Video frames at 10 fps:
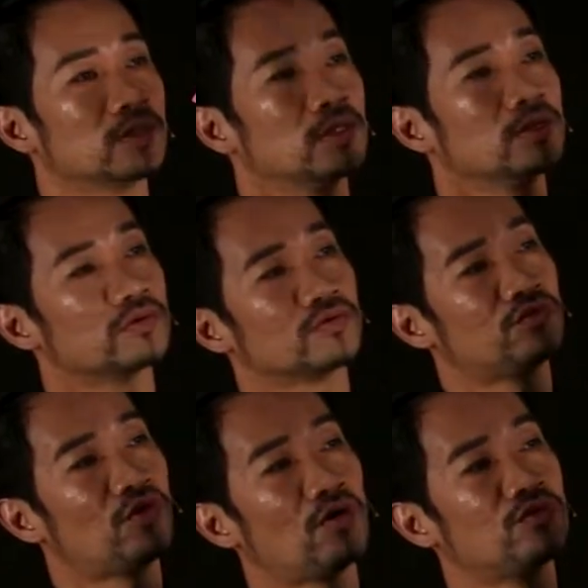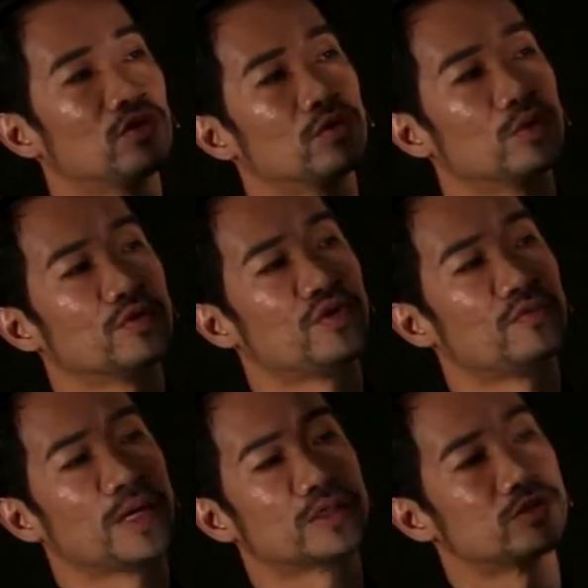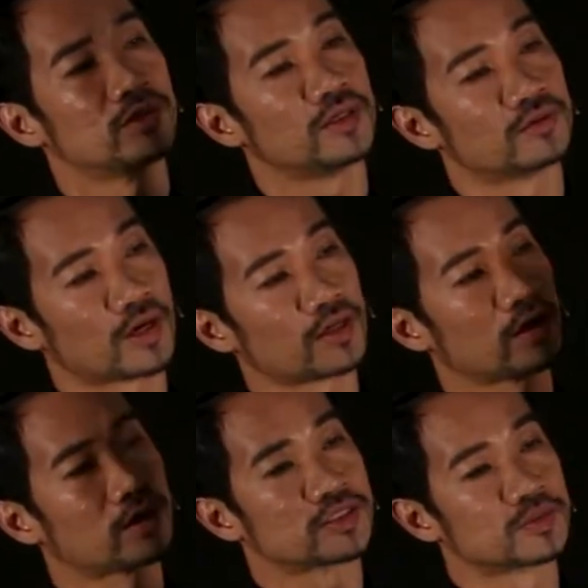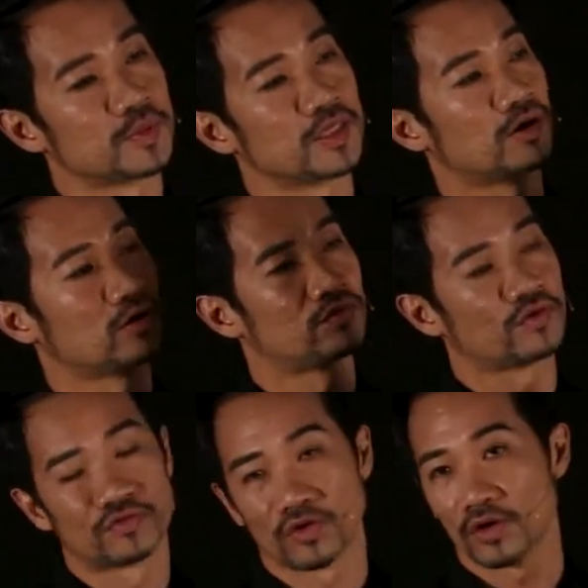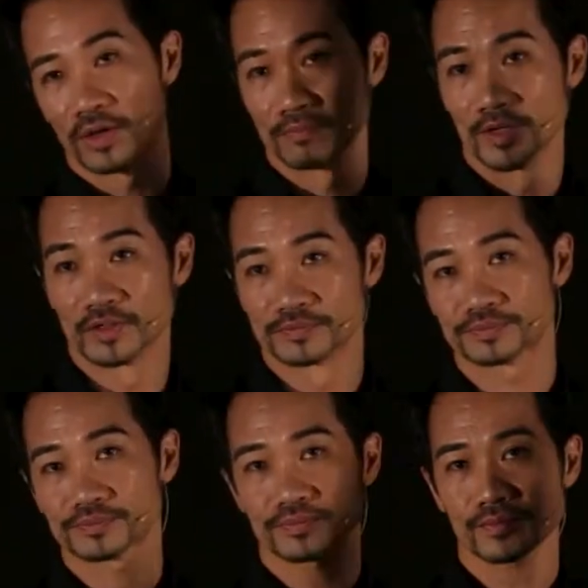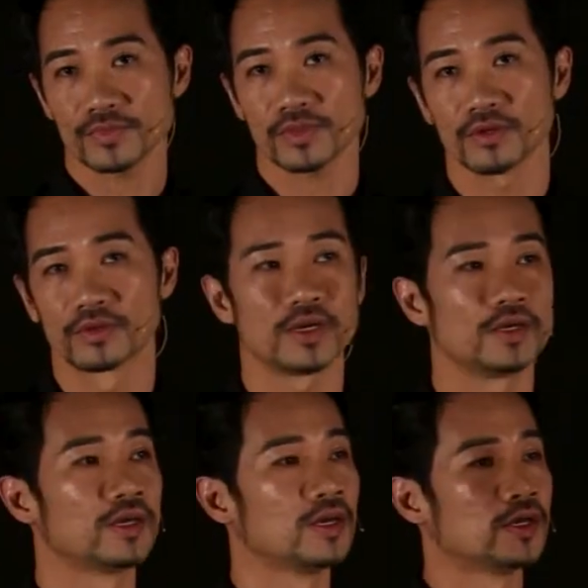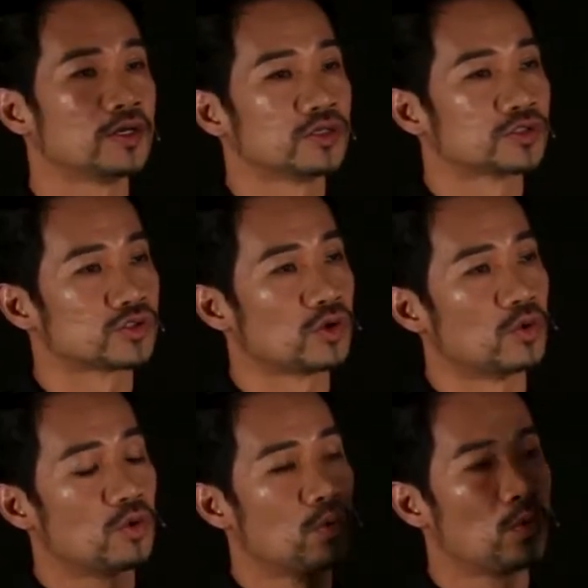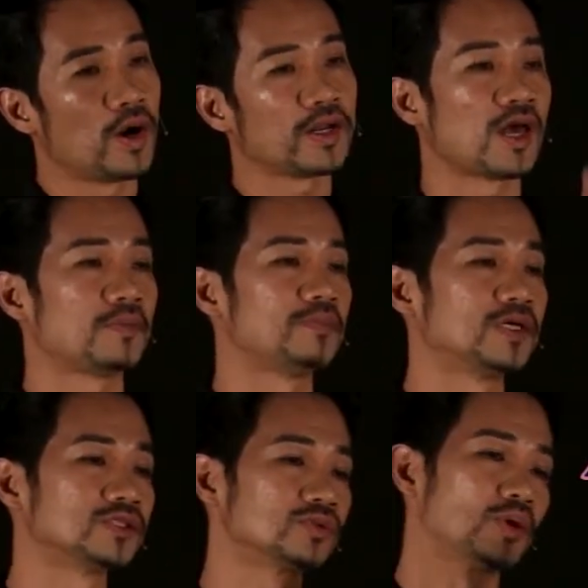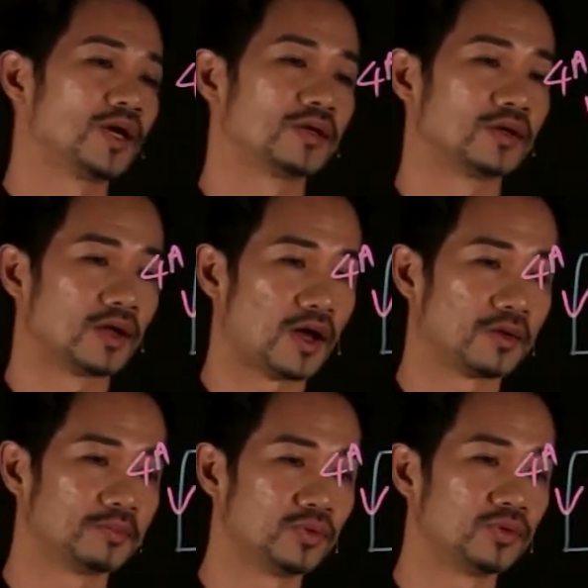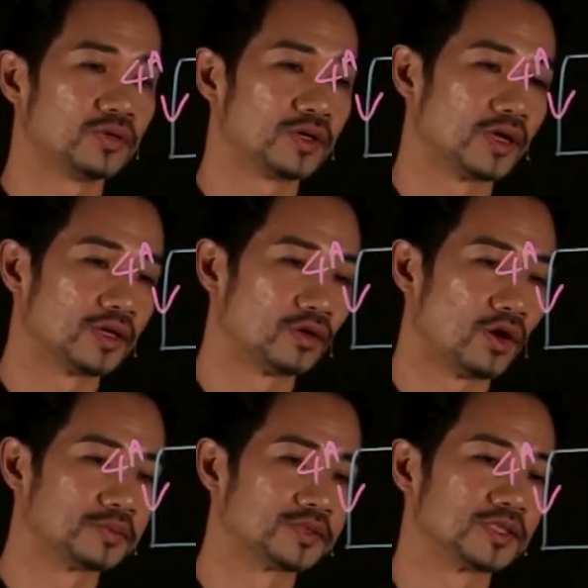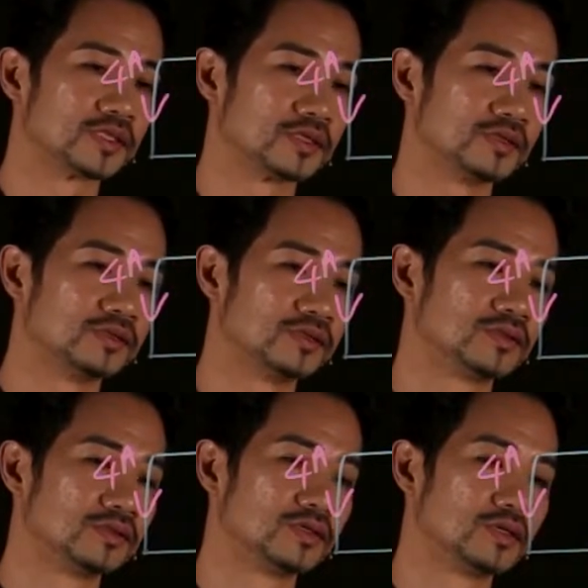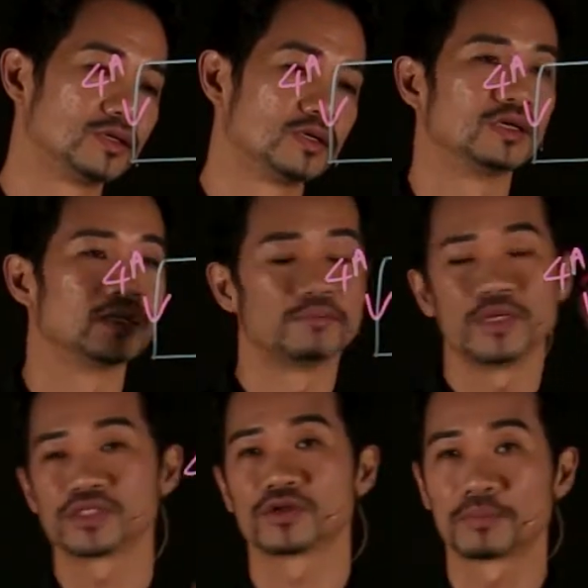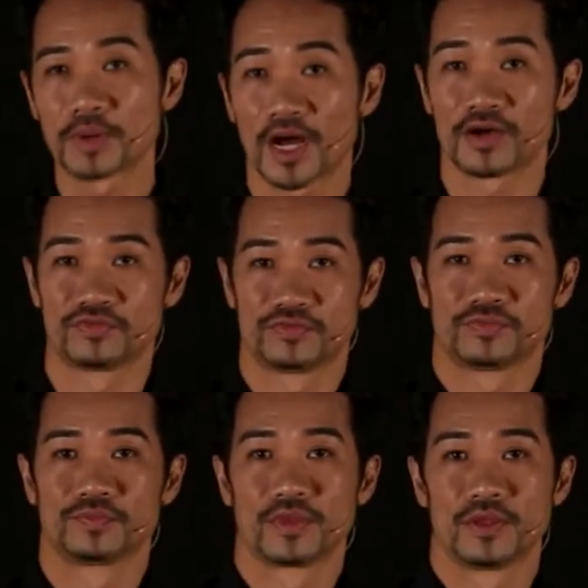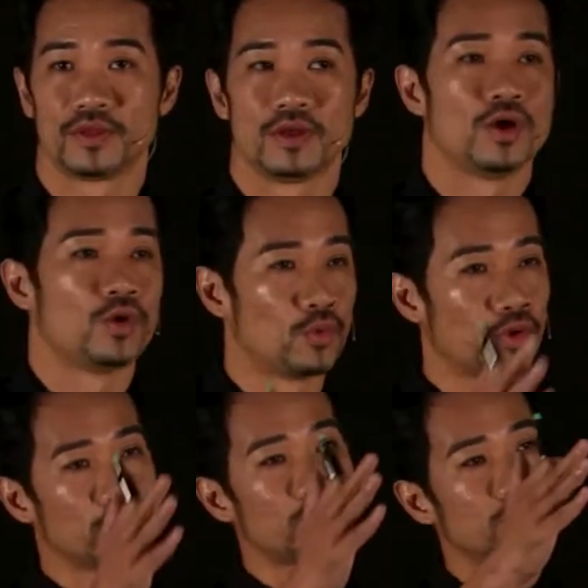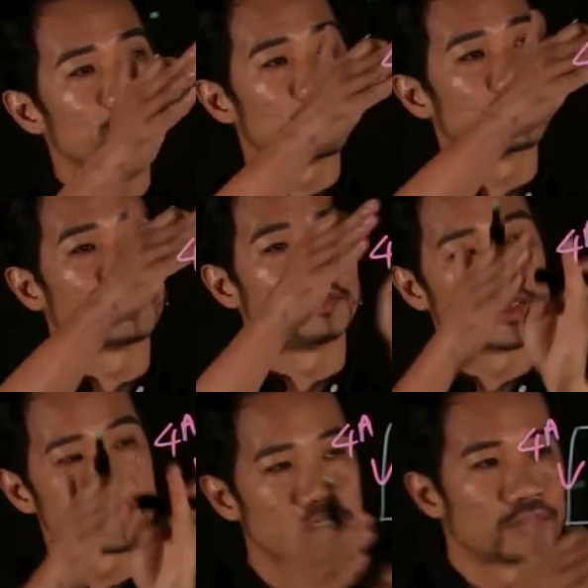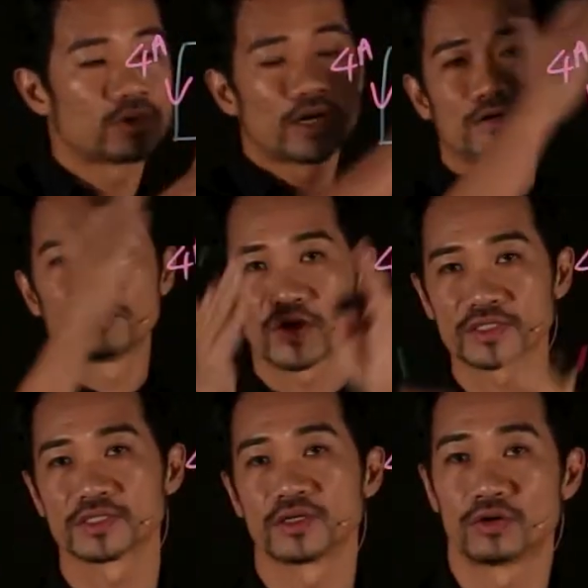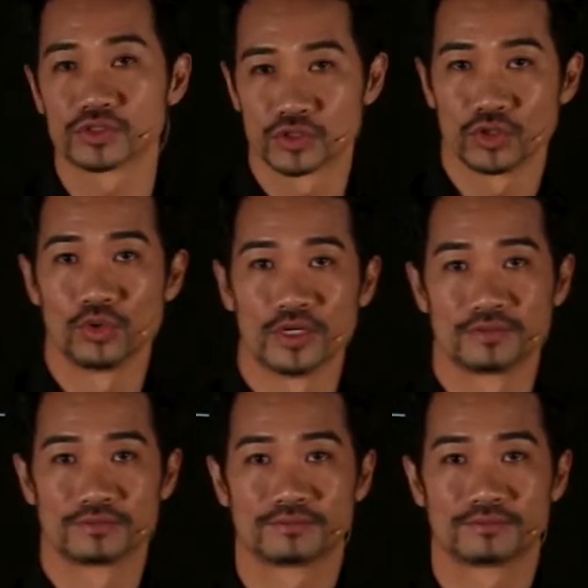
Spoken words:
eat 4-volt worth of battery running at a speed of 4 ampere. Okay, so what happens when I put an obstacle in the midst of the path? Will the person run faster or slower?